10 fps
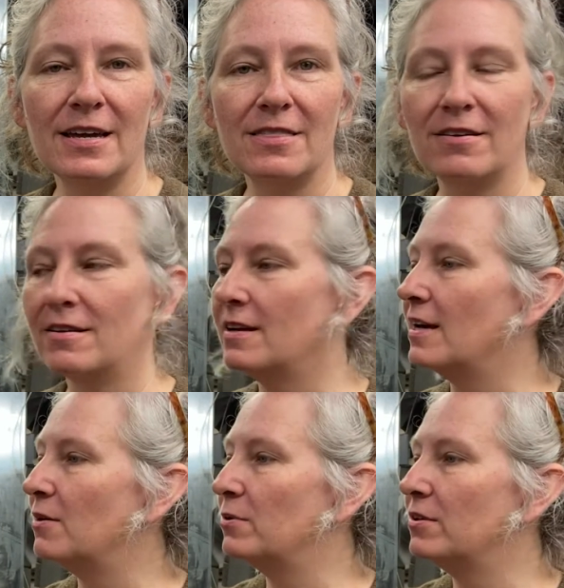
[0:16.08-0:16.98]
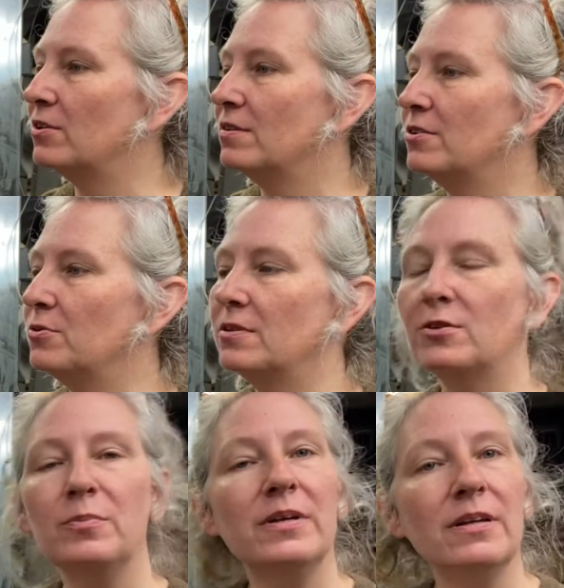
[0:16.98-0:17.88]
thought I would do a
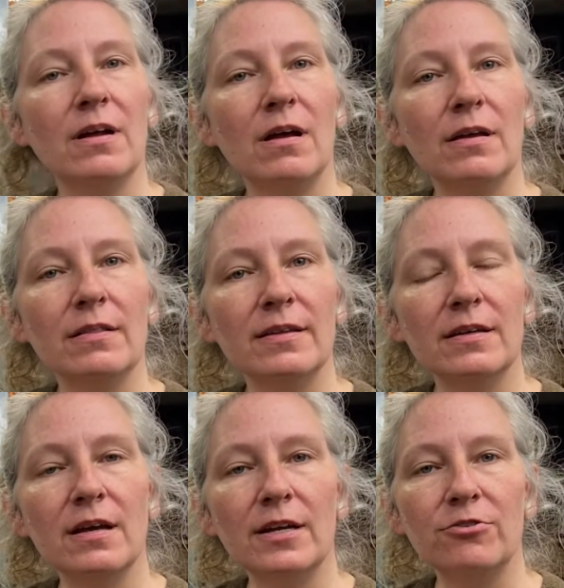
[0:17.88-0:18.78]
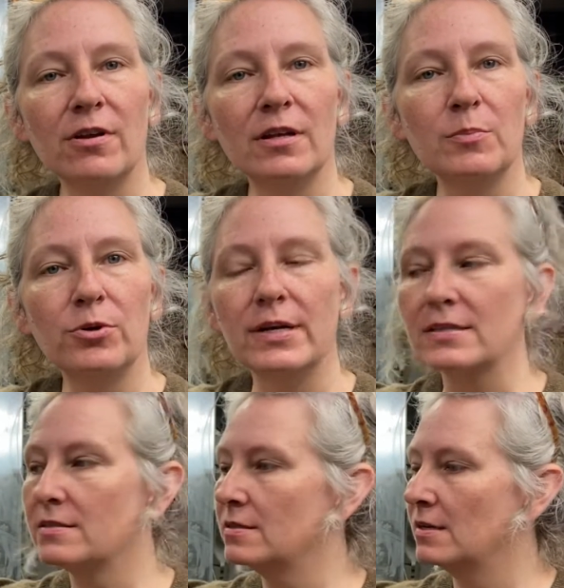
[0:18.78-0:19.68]
little bit on the hydraulic
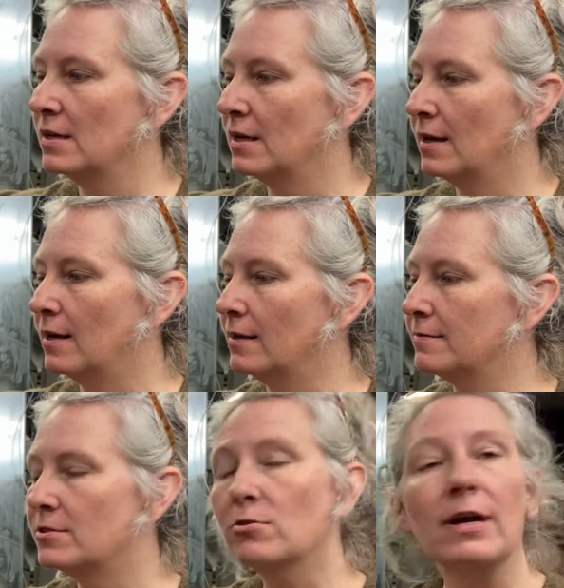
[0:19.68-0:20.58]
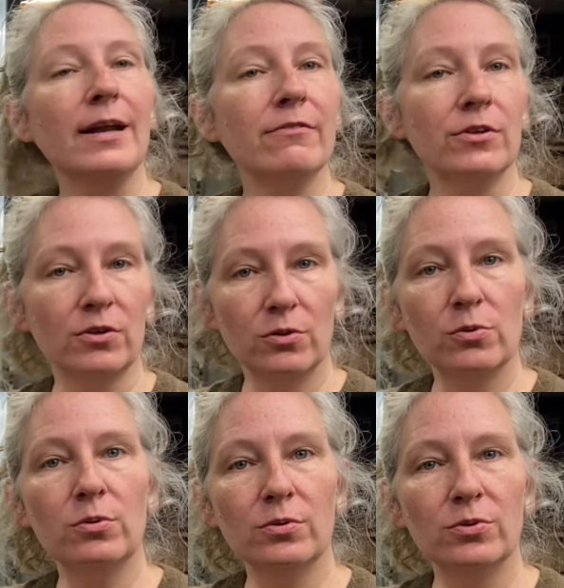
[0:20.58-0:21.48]
press. So kind of a
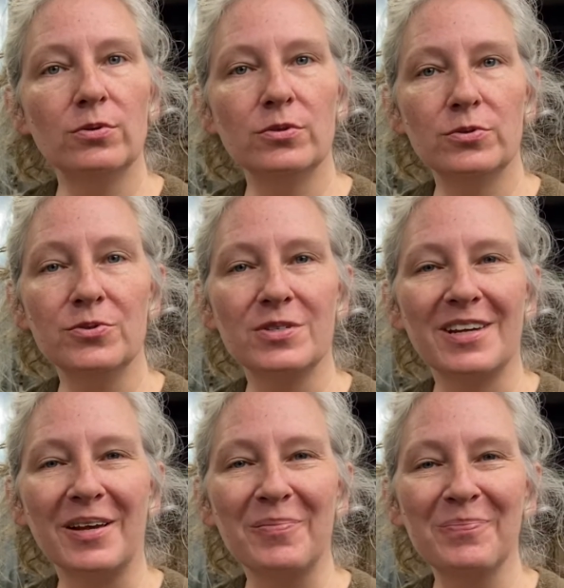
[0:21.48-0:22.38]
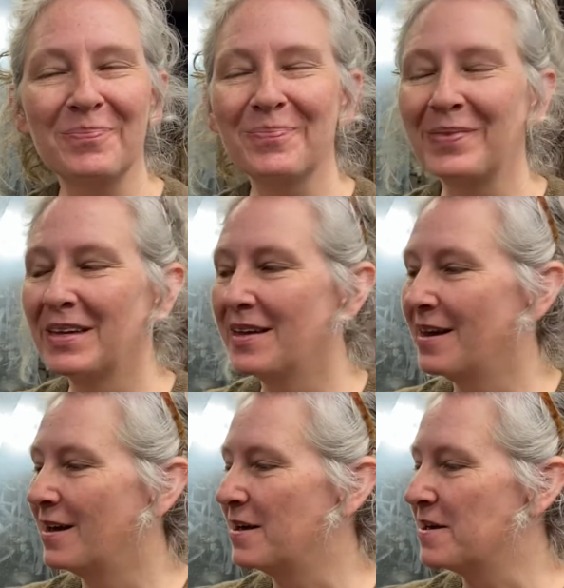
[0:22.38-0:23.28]
cool tool Tuesday.
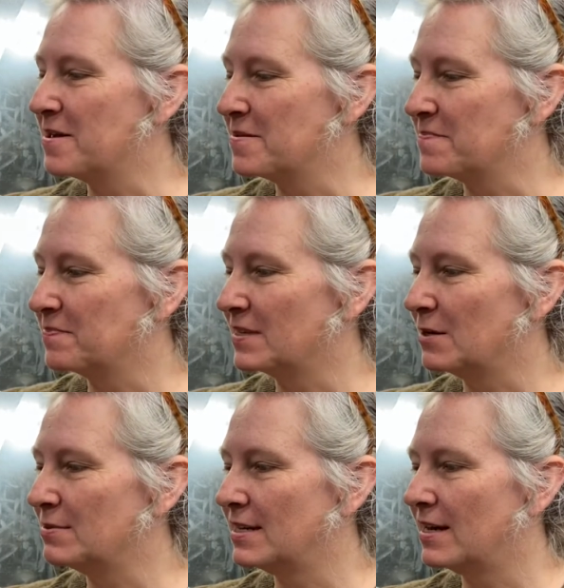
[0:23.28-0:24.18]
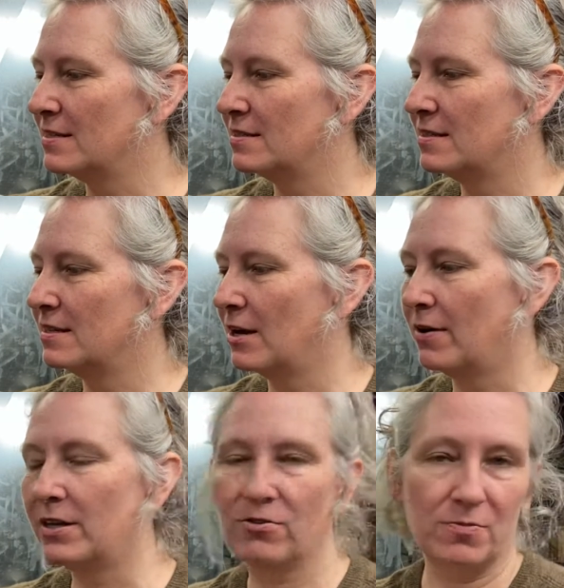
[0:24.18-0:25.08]
I was asked how
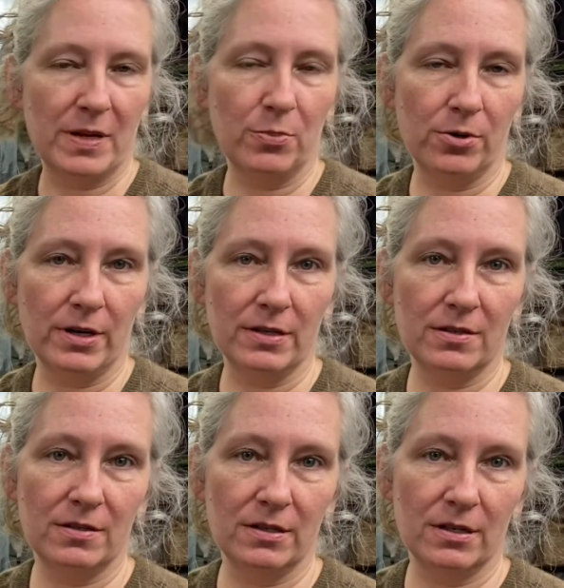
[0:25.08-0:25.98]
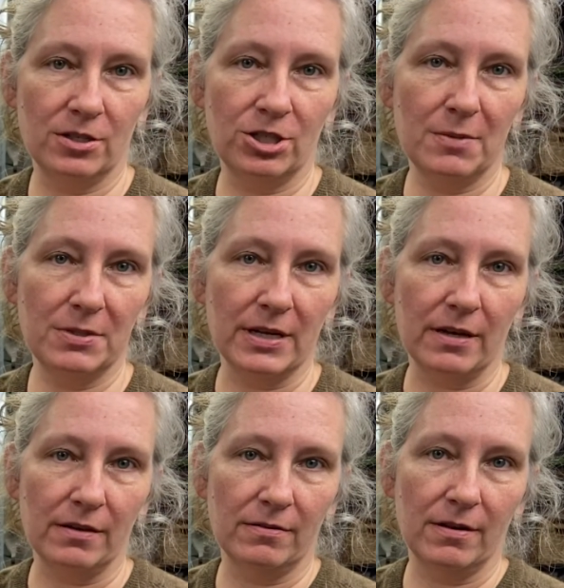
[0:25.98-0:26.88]
I use my press to cut shapes
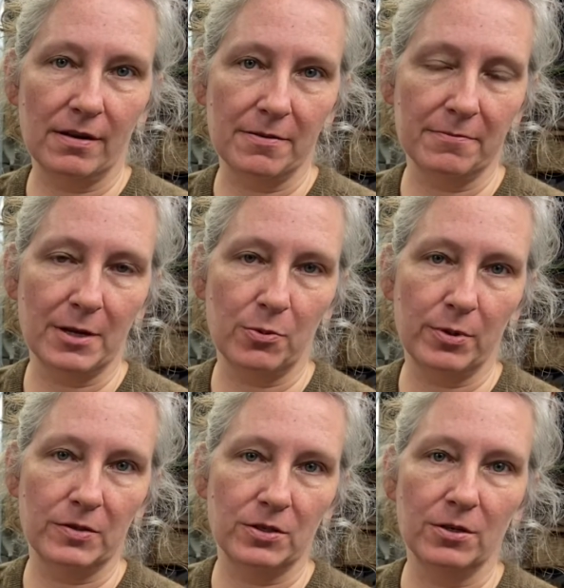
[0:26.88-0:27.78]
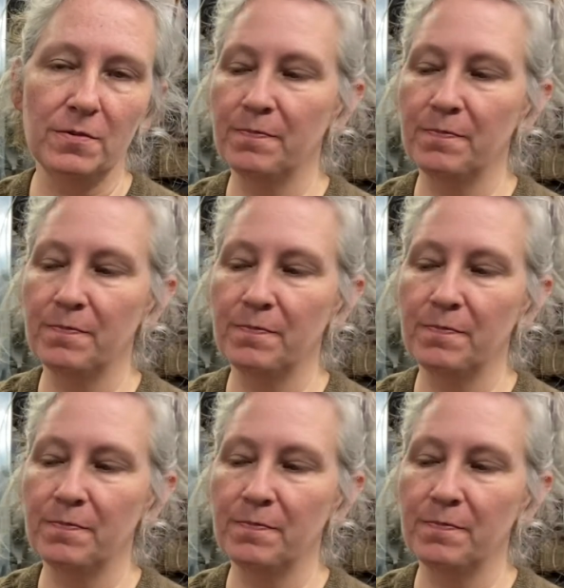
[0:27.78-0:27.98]
out a couple weeks ago,